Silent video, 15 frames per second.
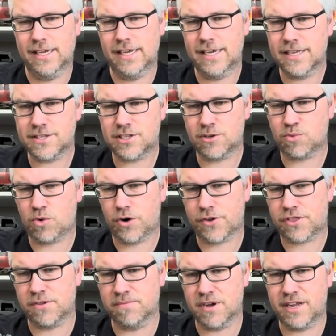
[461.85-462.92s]
is it worth
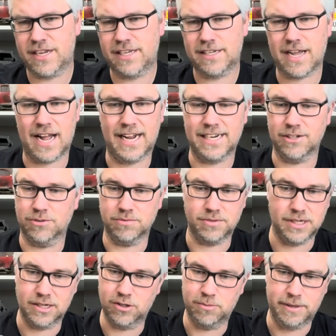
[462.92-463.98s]
the money? I don't
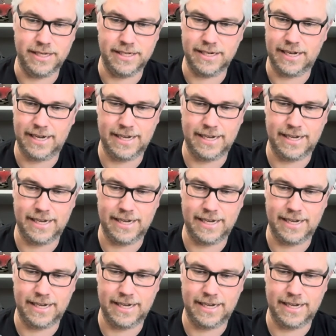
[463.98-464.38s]
know, man.